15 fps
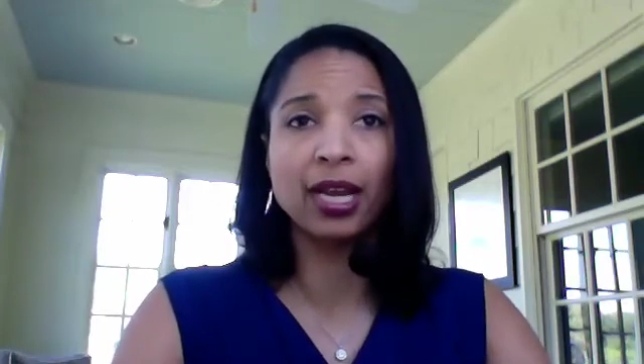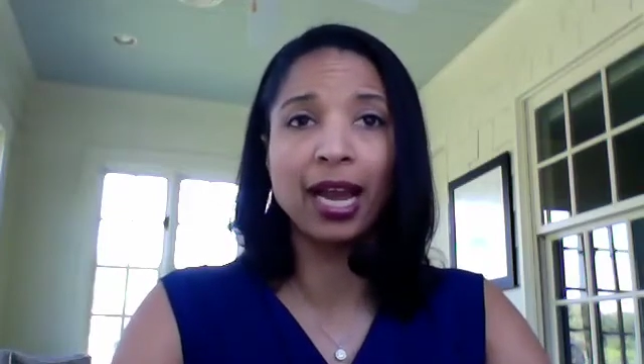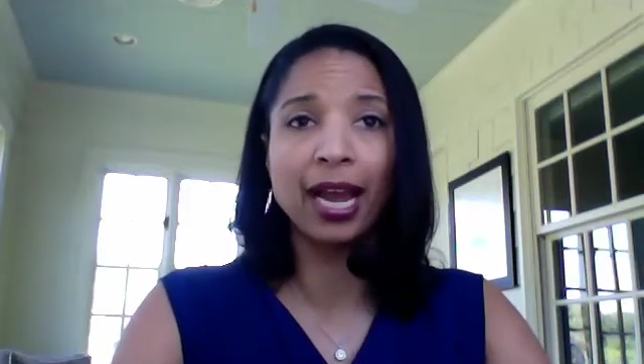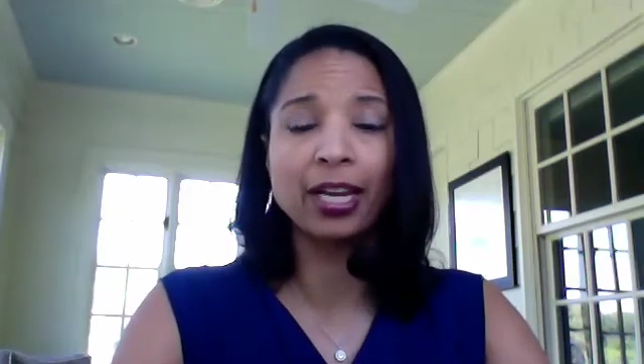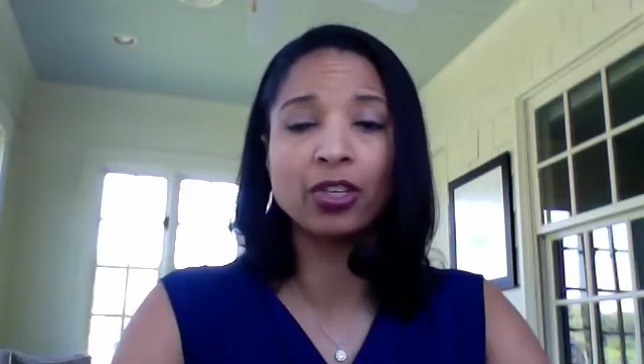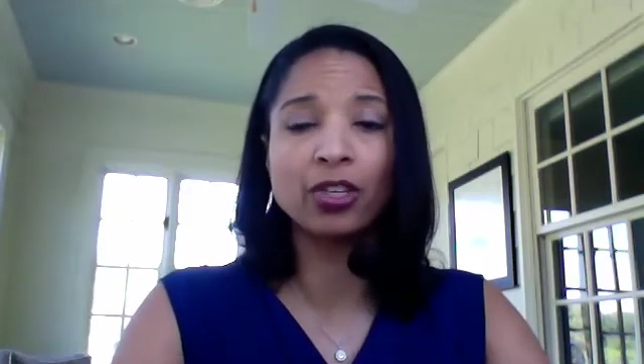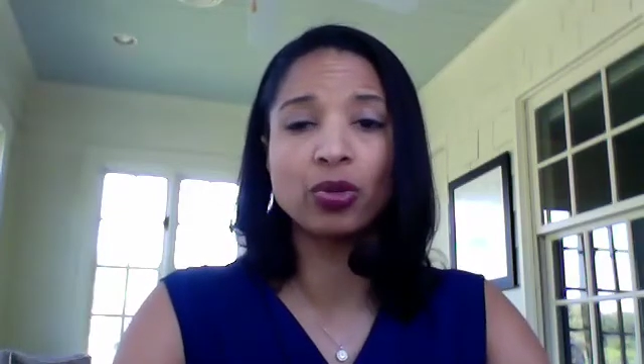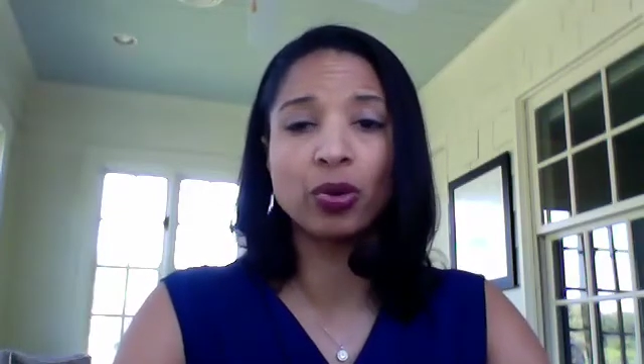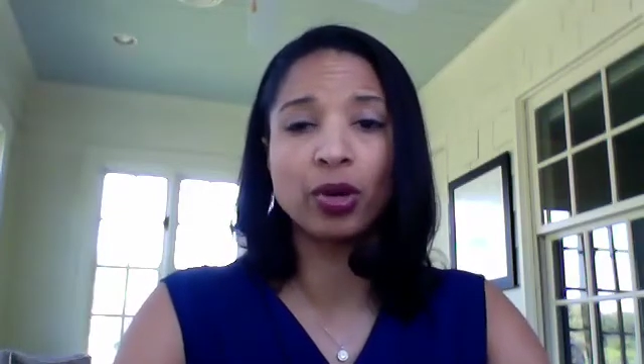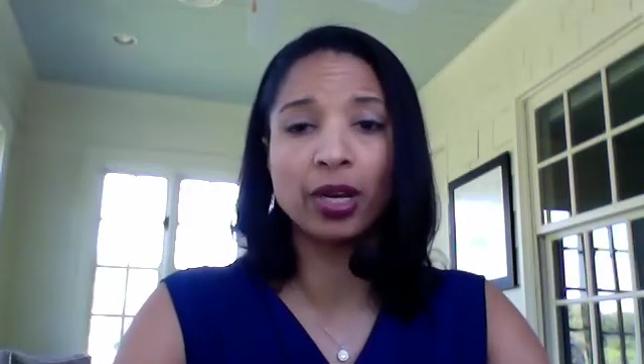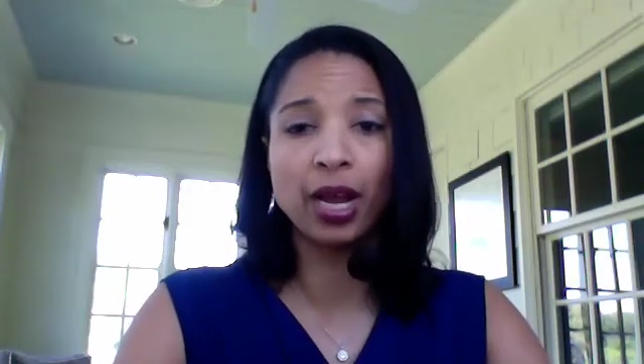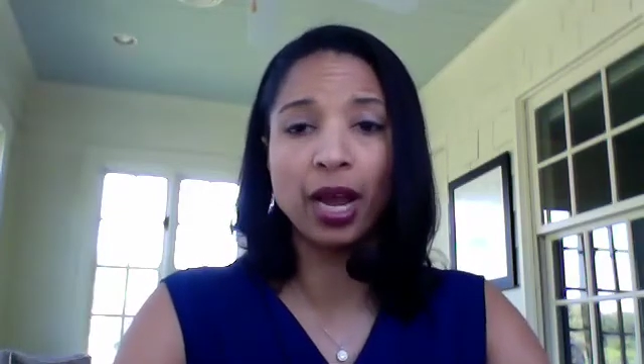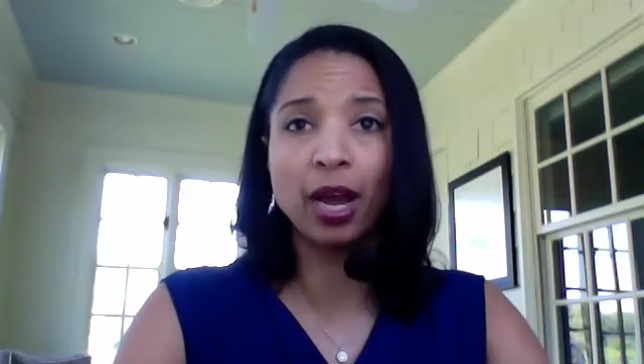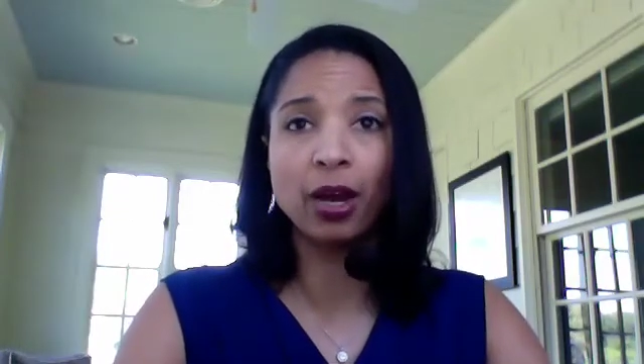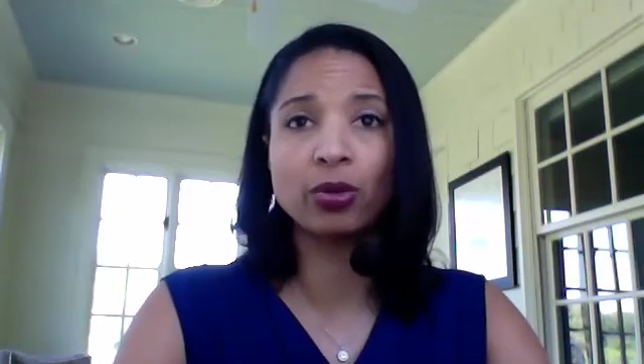guide you on
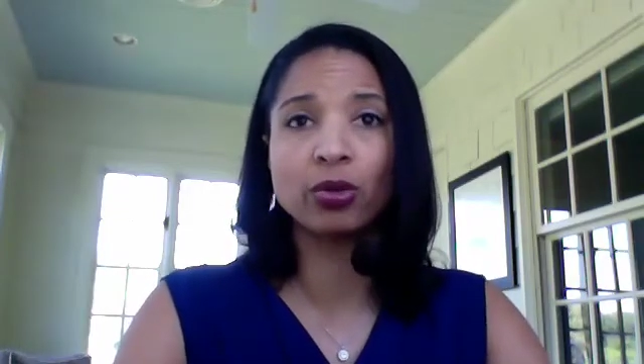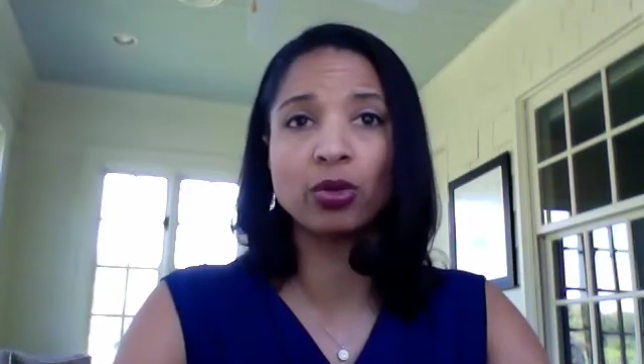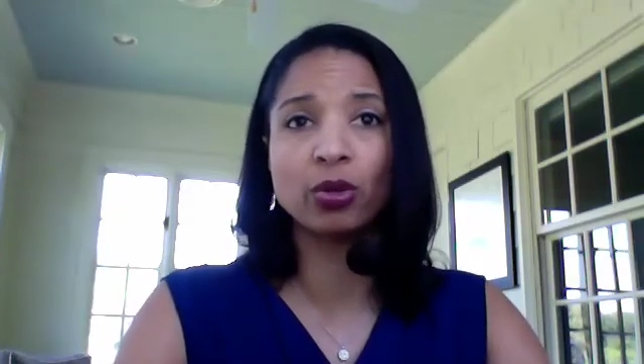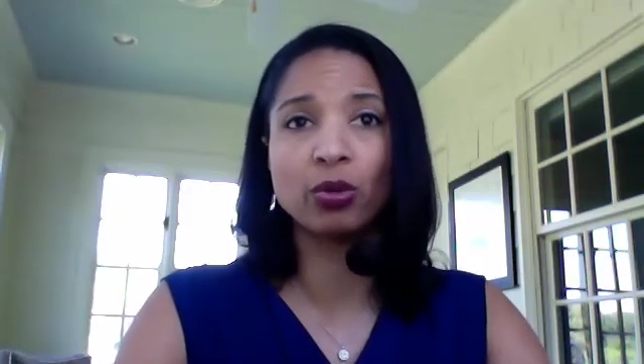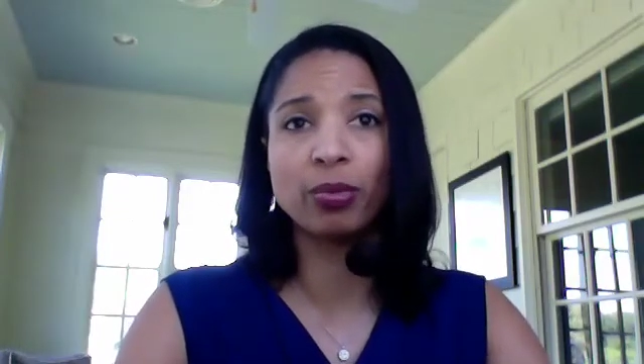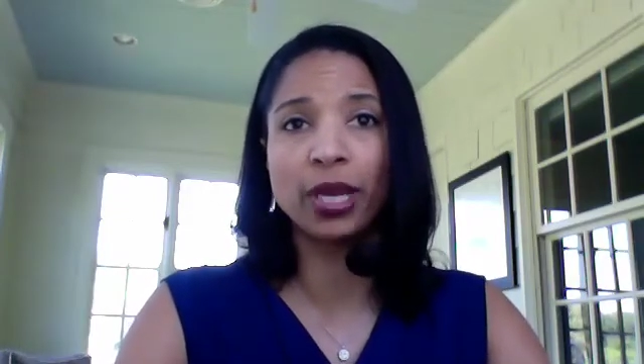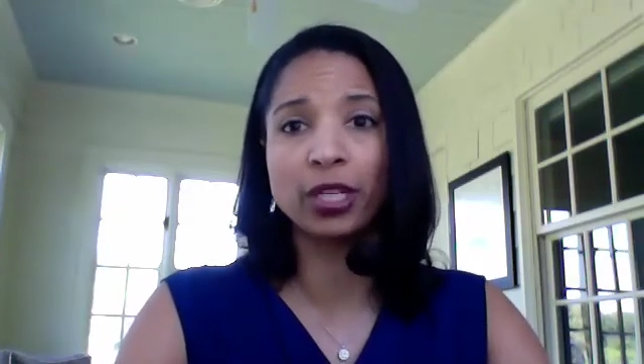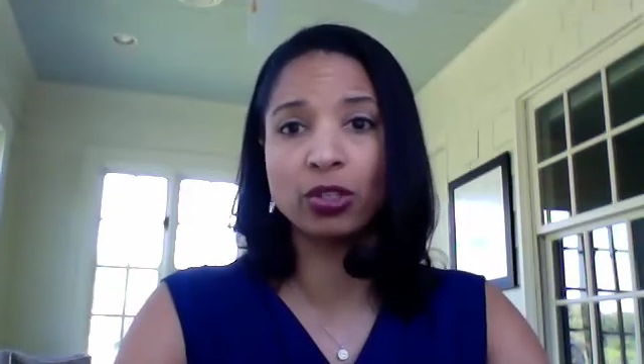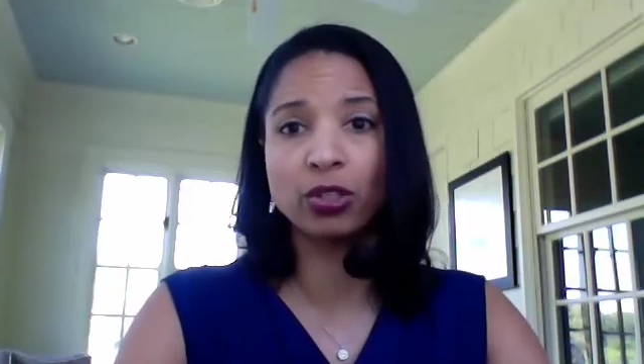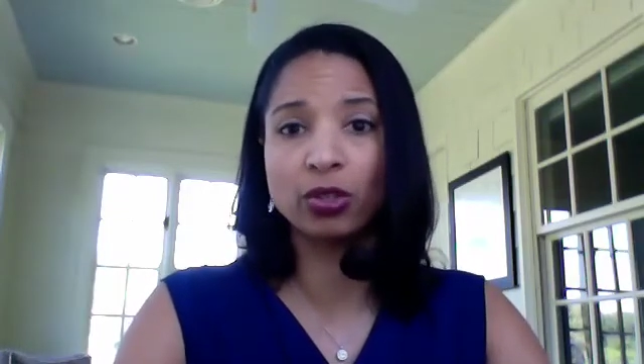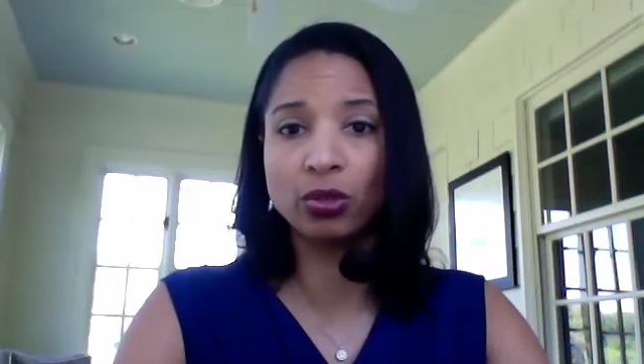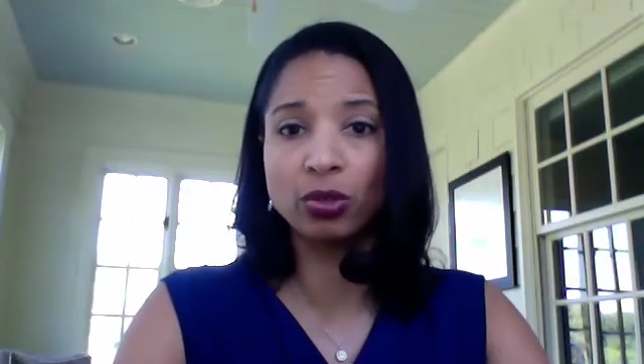how to best